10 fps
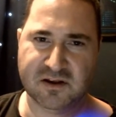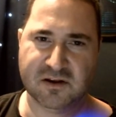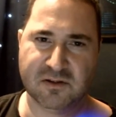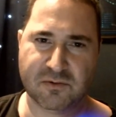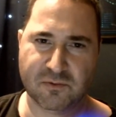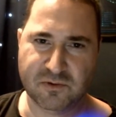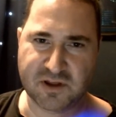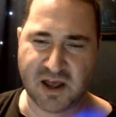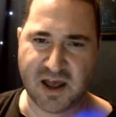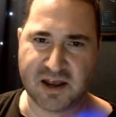through the
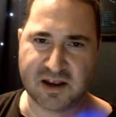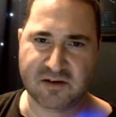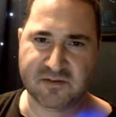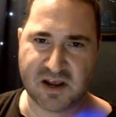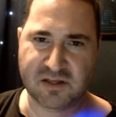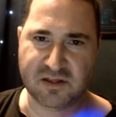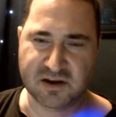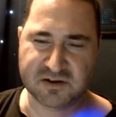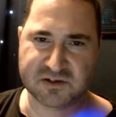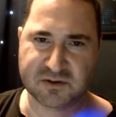eye of an atheist?